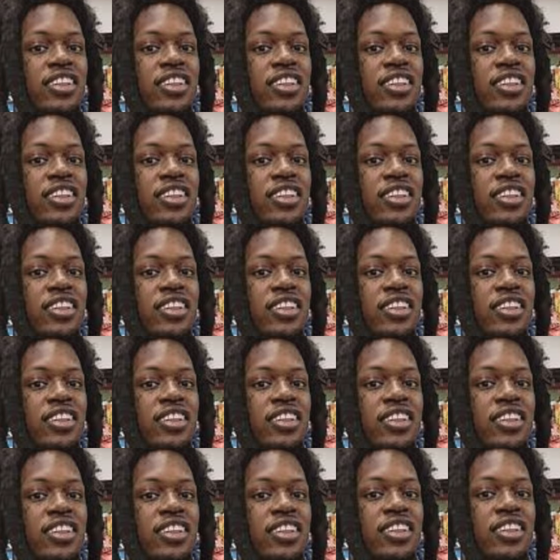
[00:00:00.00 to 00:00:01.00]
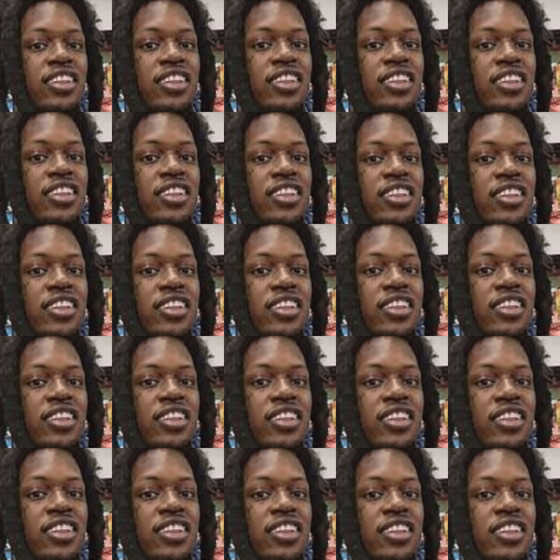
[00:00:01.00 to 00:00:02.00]

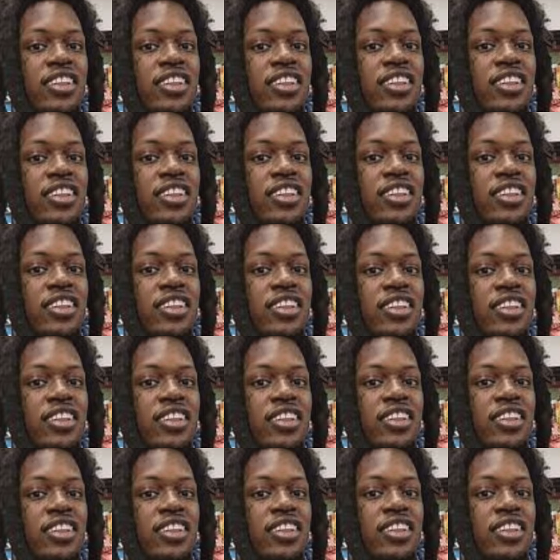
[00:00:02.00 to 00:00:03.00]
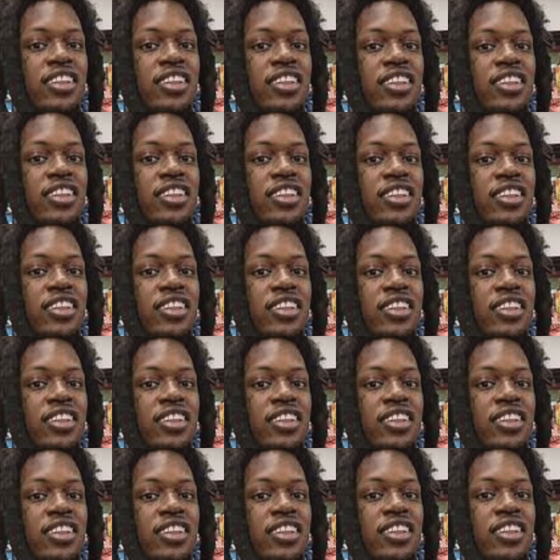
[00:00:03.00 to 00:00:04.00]

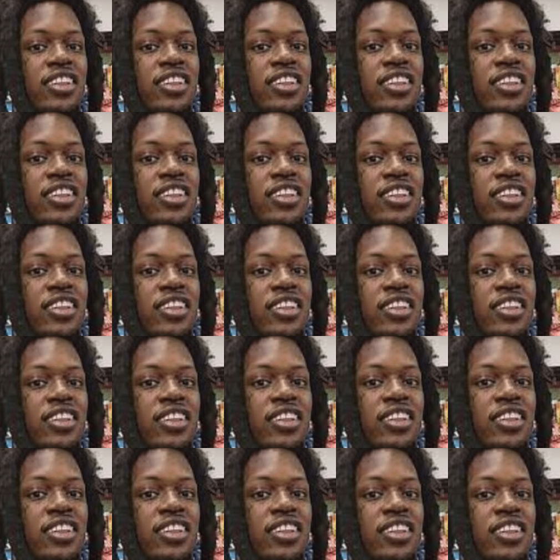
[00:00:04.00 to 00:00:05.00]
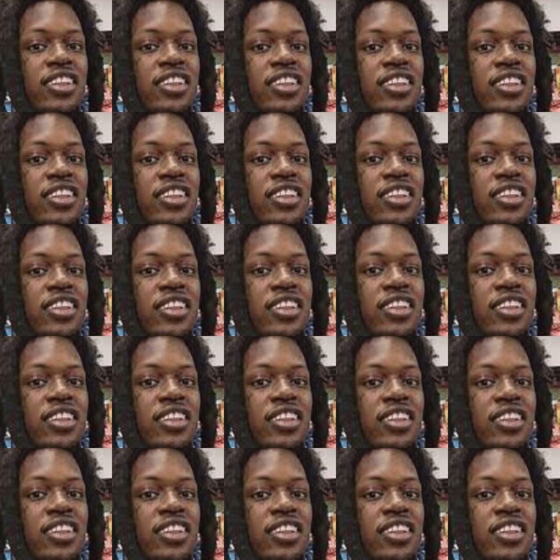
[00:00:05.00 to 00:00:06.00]

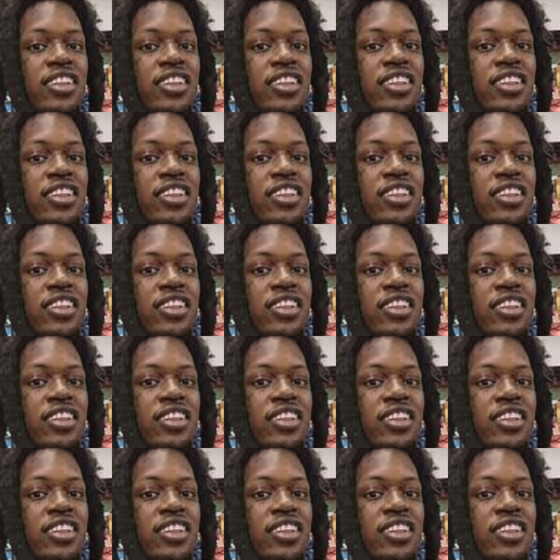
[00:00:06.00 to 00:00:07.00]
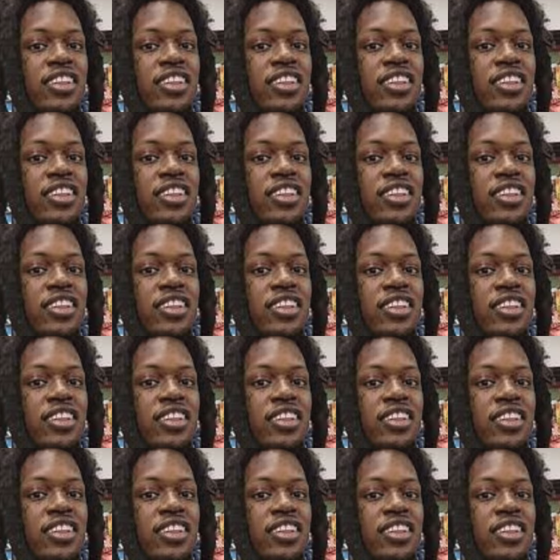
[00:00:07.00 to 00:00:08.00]
(silent)